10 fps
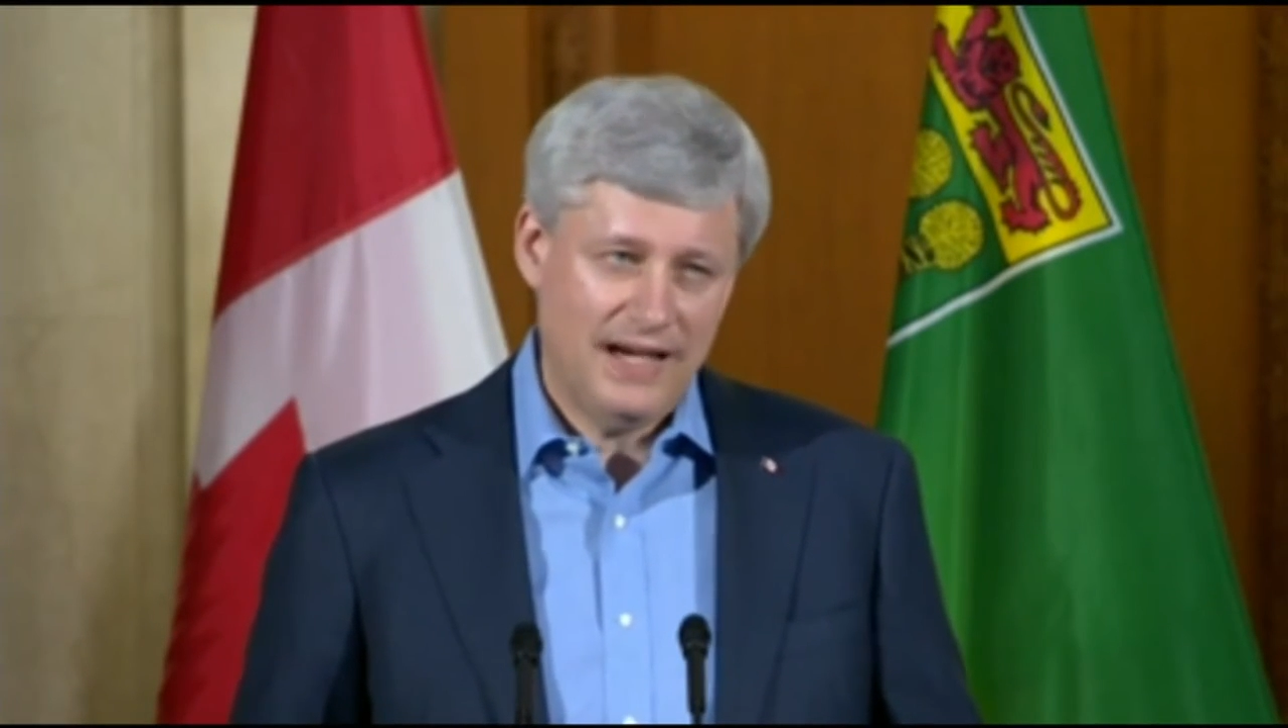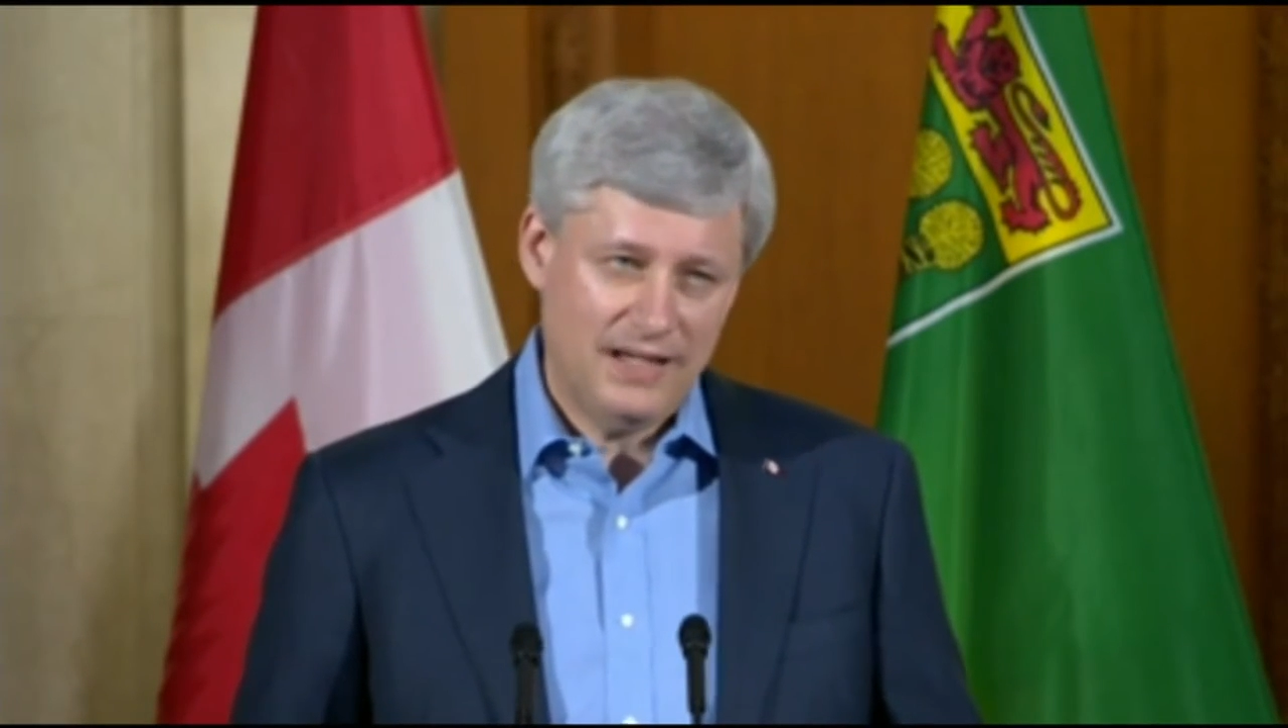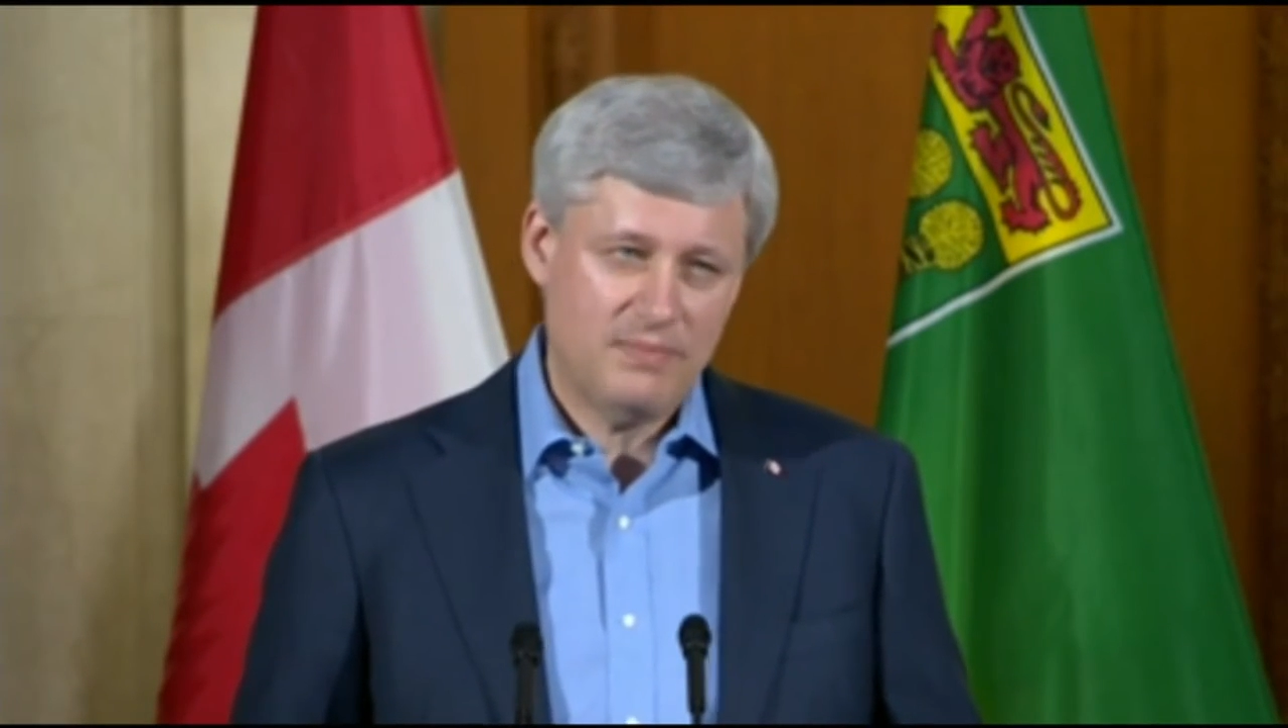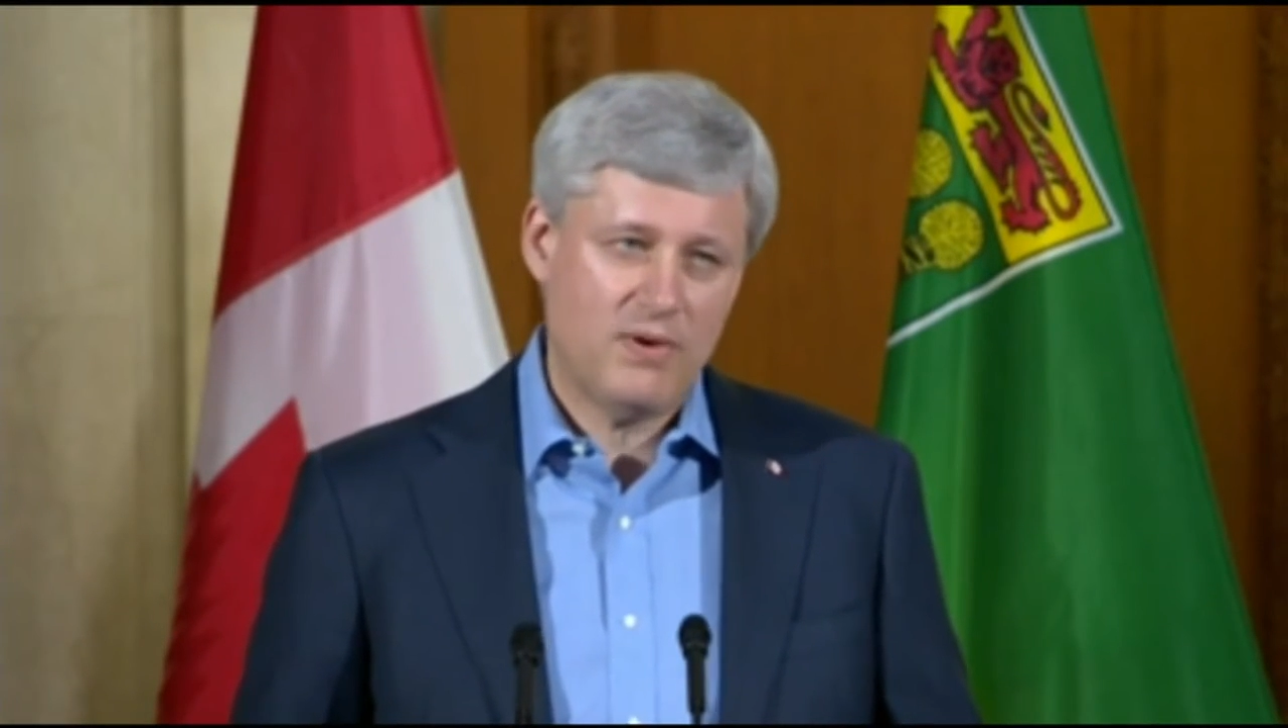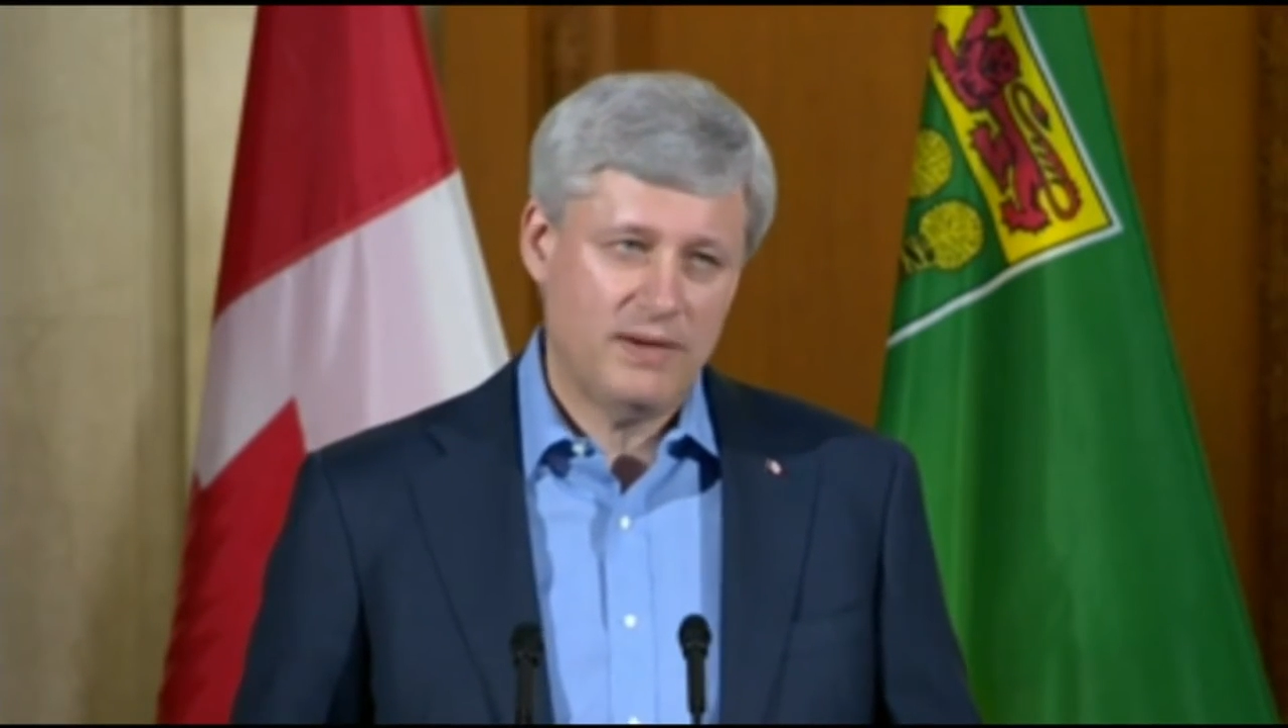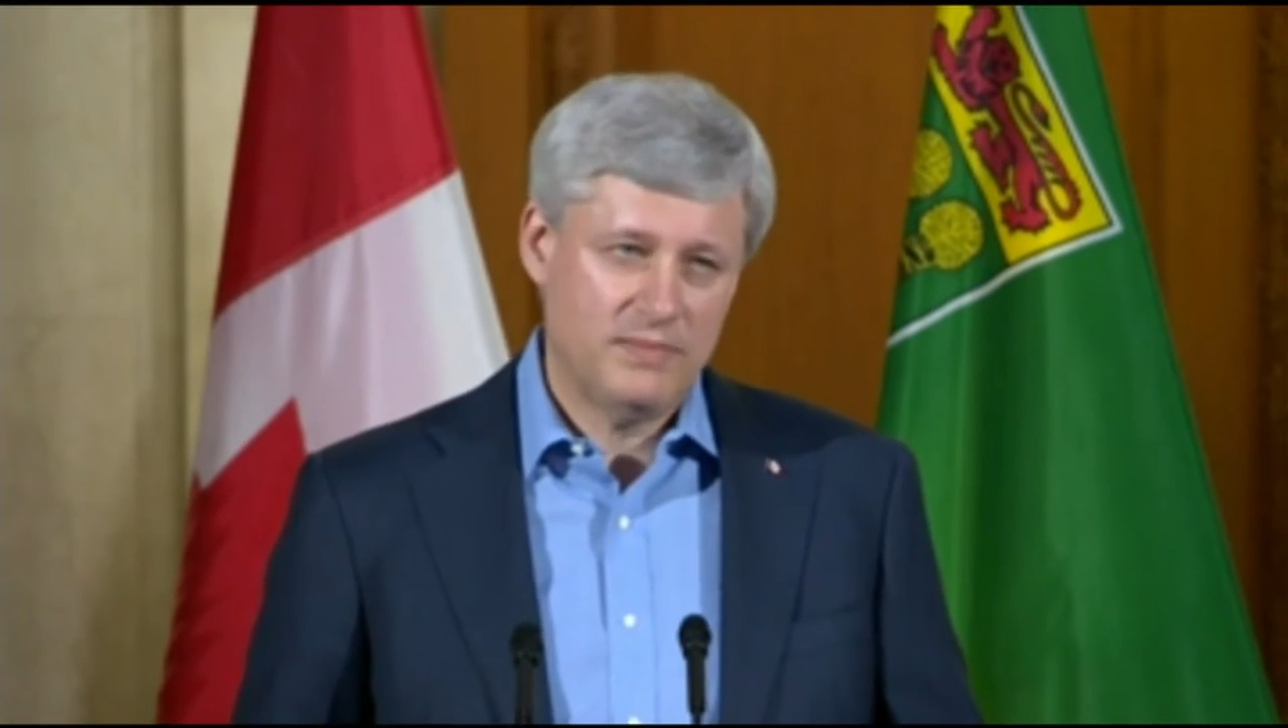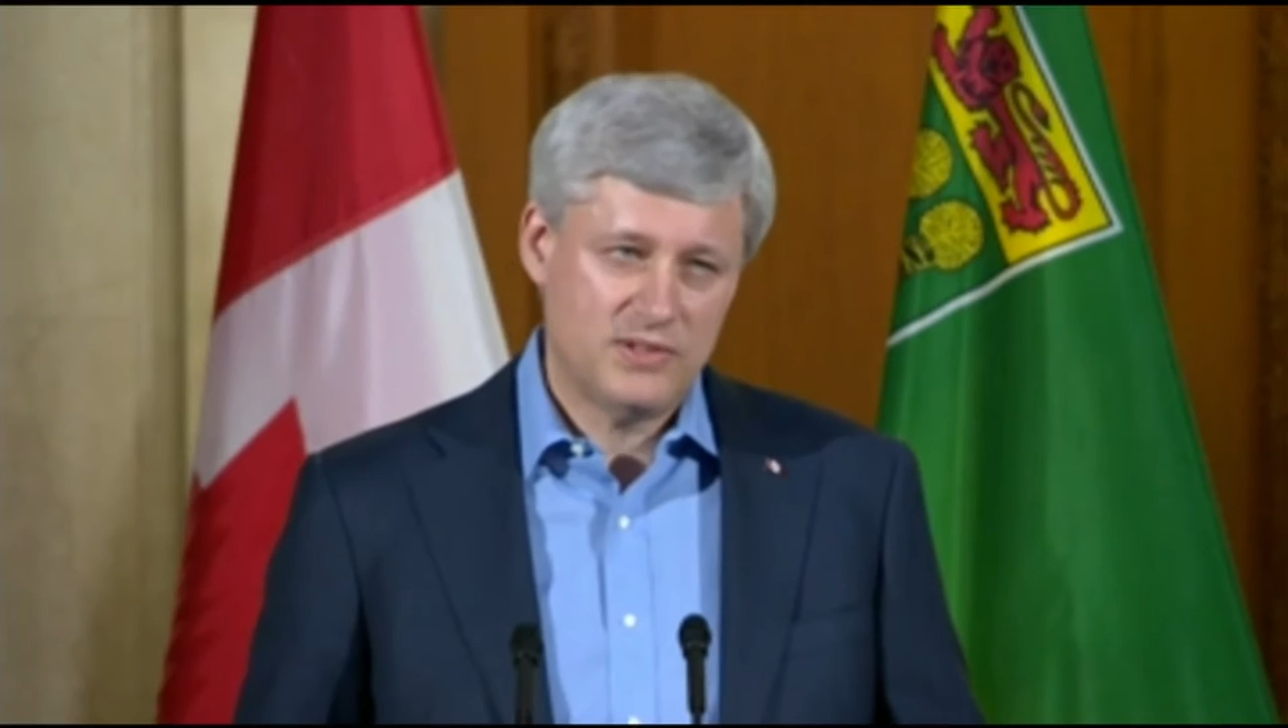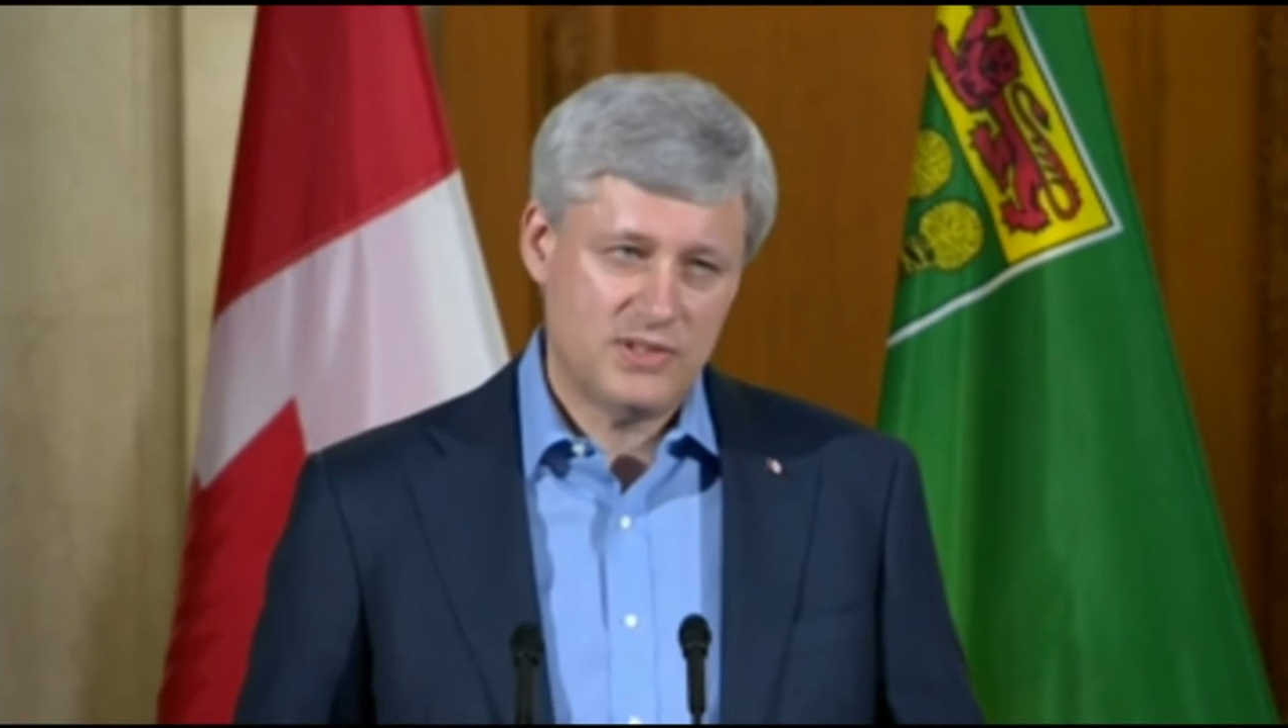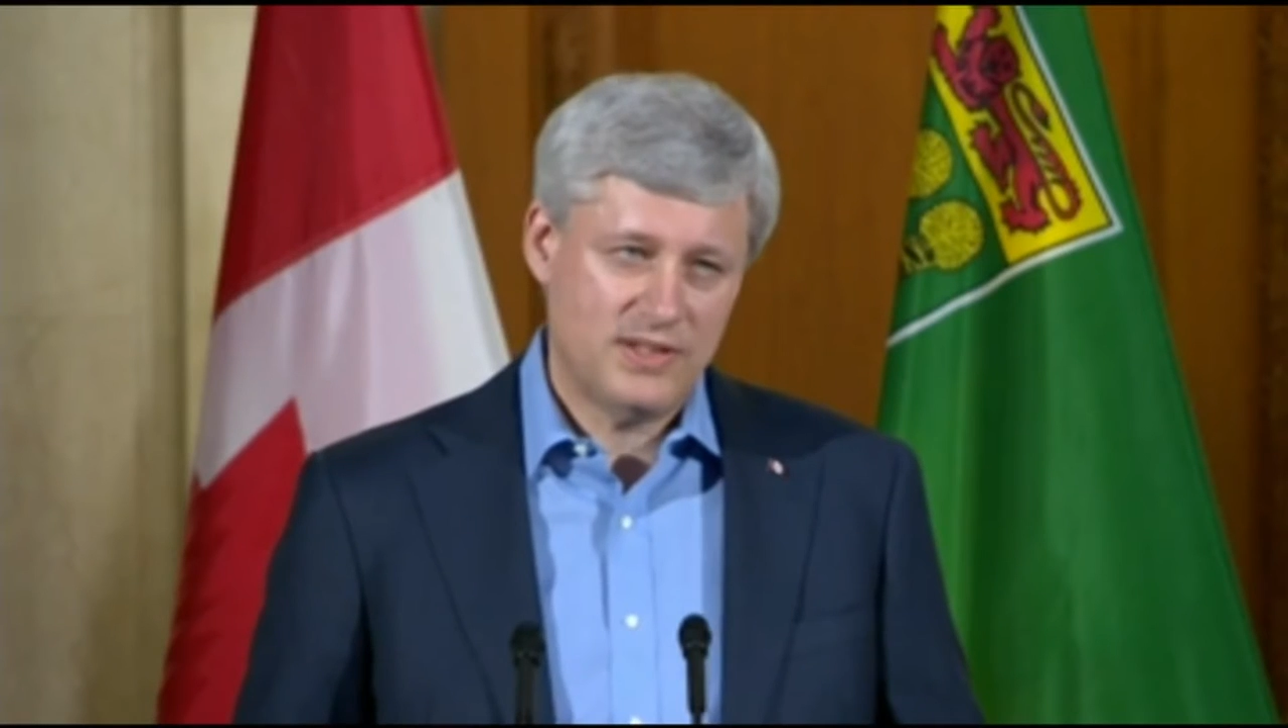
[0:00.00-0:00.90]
any appointments